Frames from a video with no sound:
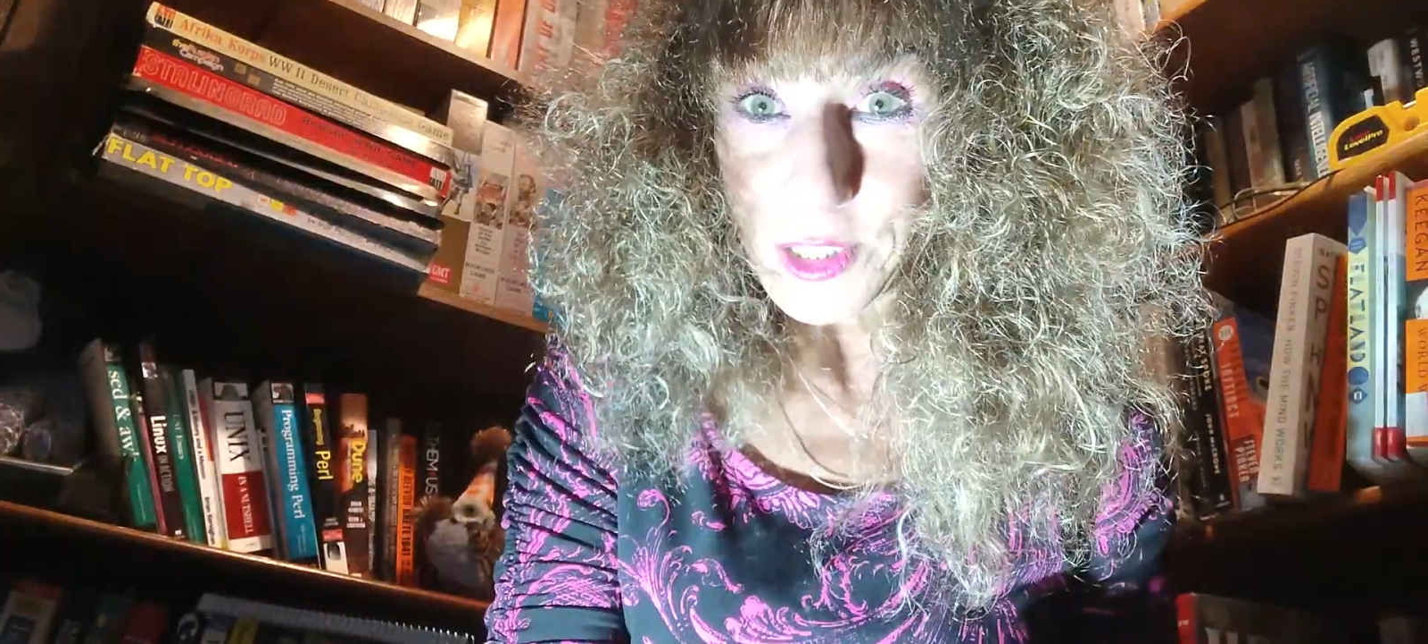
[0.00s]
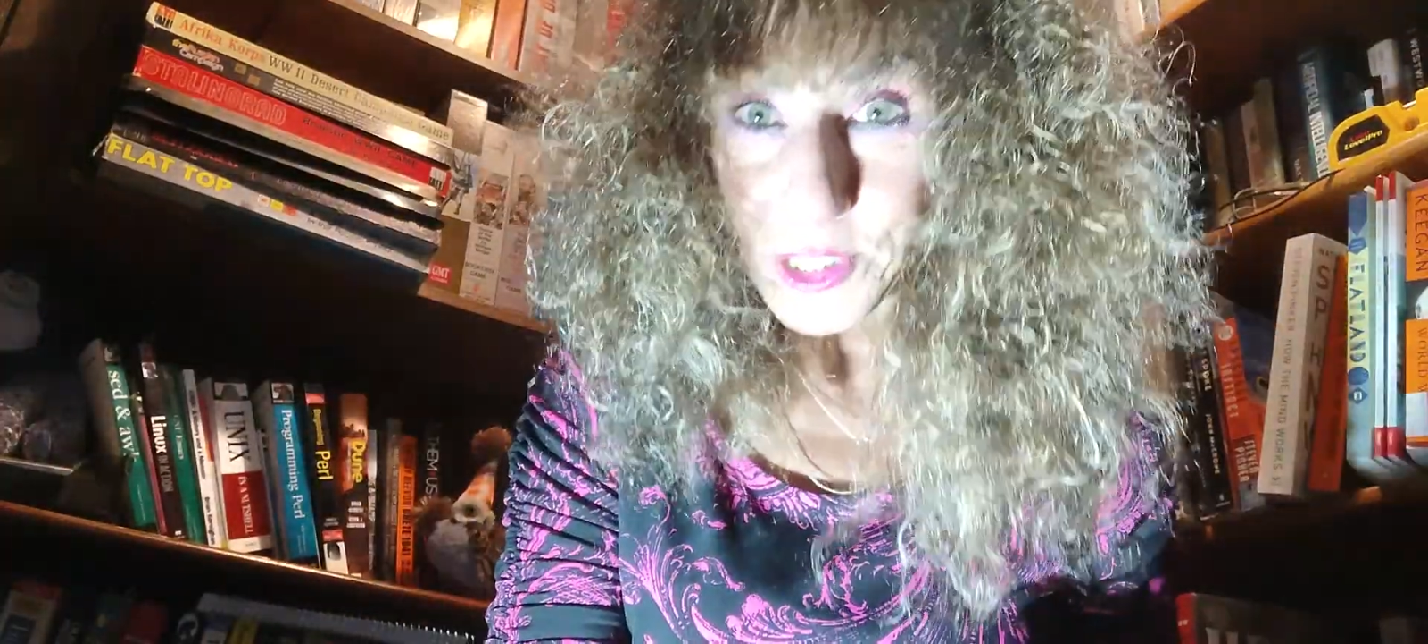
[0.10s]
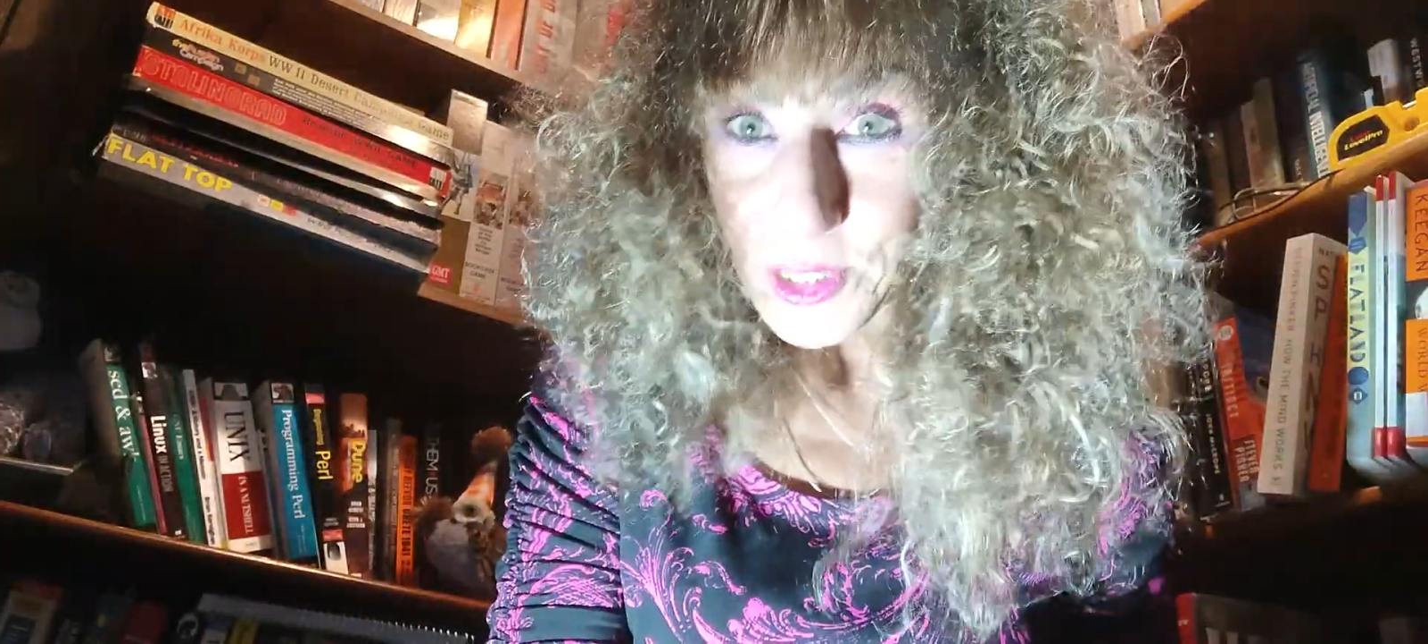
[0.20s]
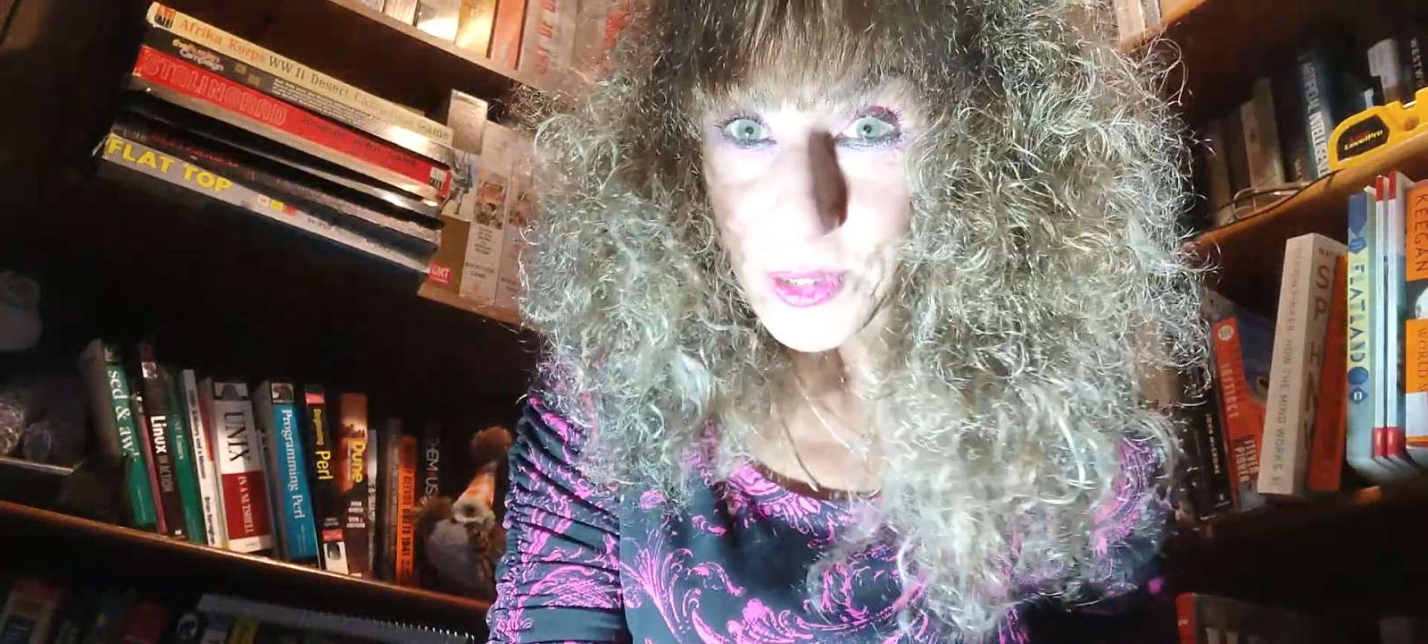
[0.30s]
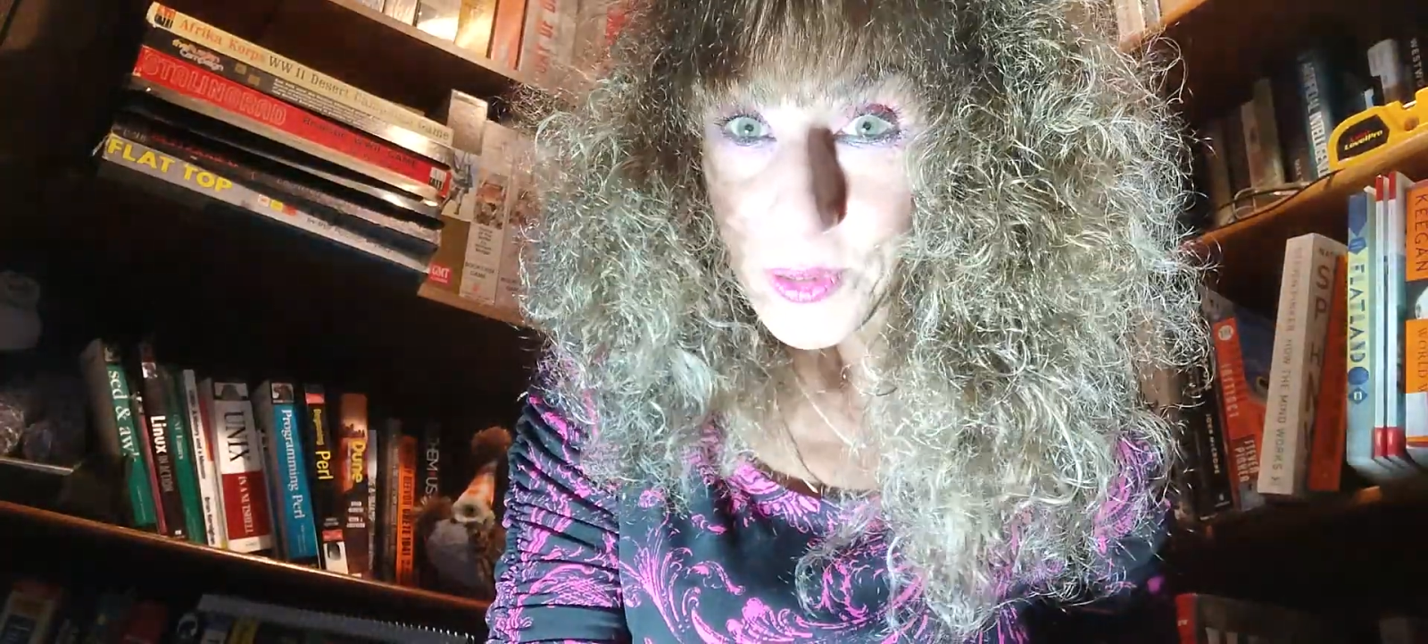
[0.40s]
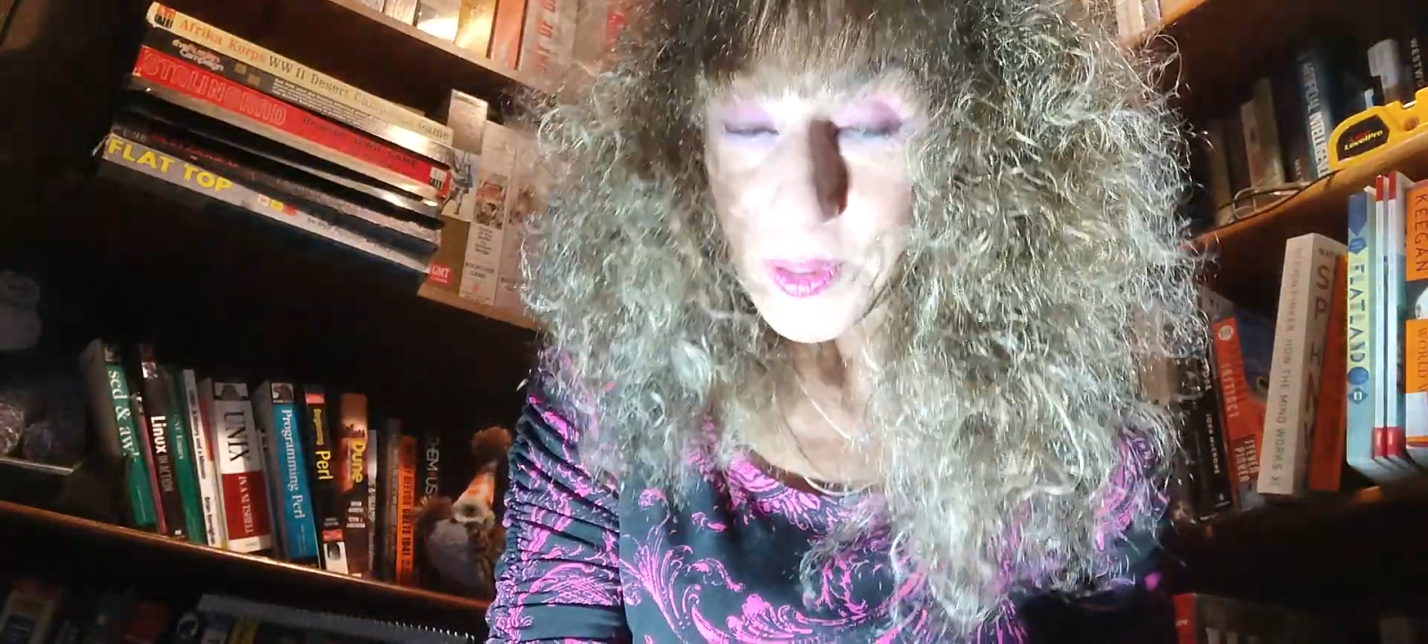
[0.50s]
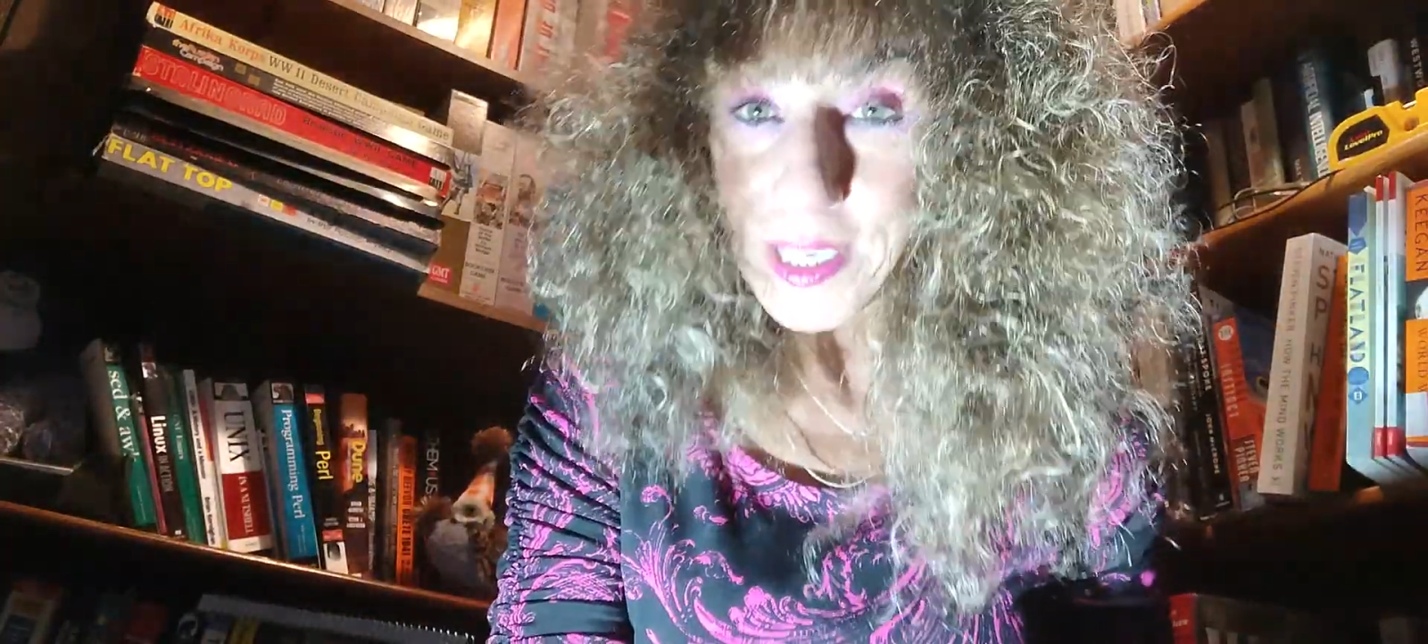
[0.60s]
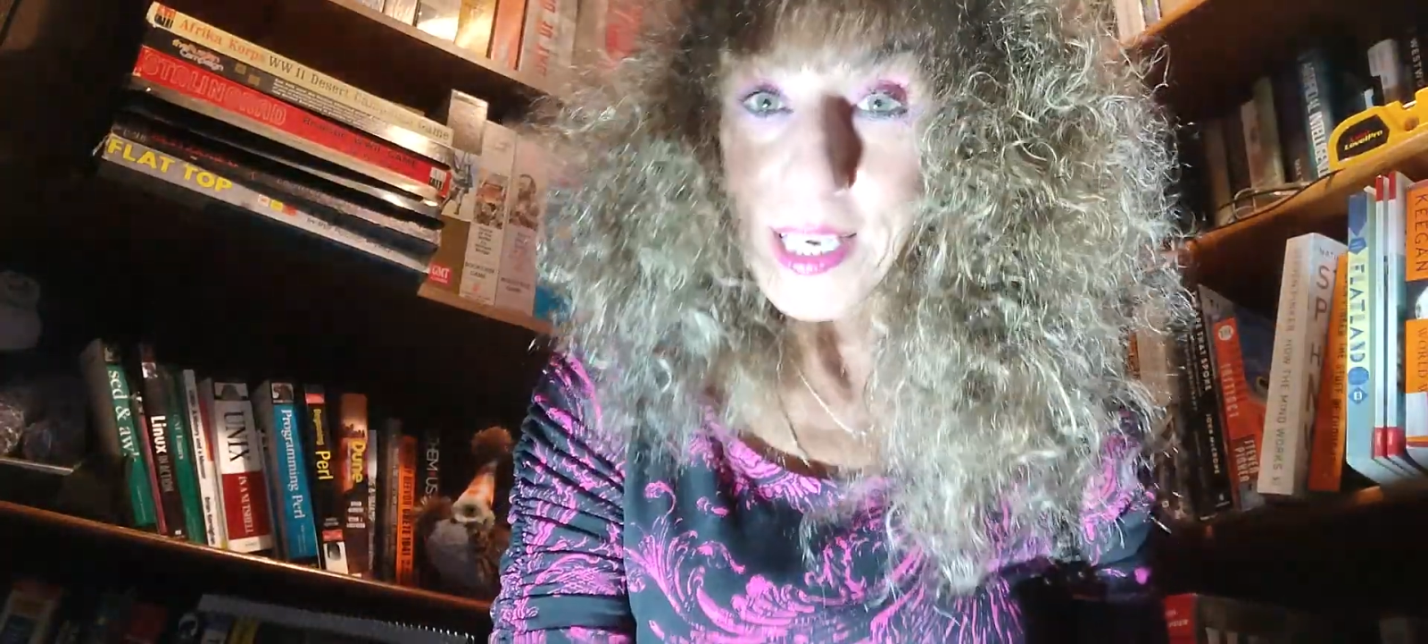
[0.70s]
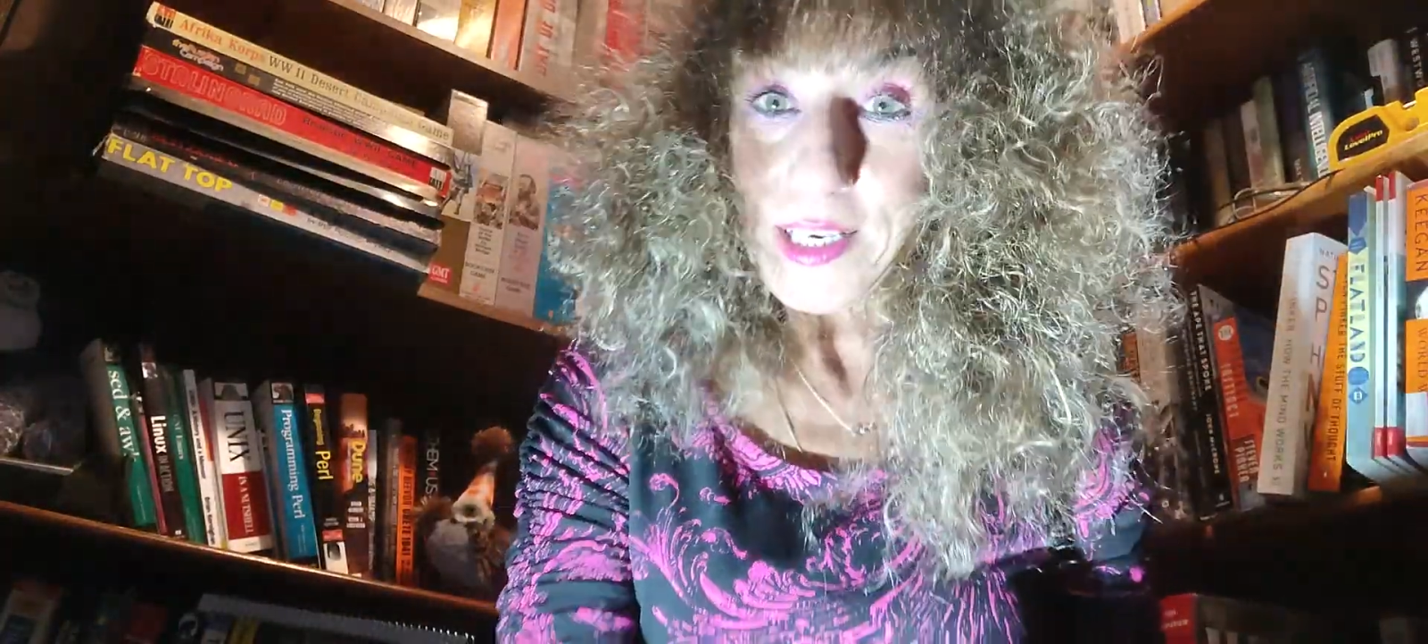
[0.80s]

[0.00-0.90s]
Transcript: sued.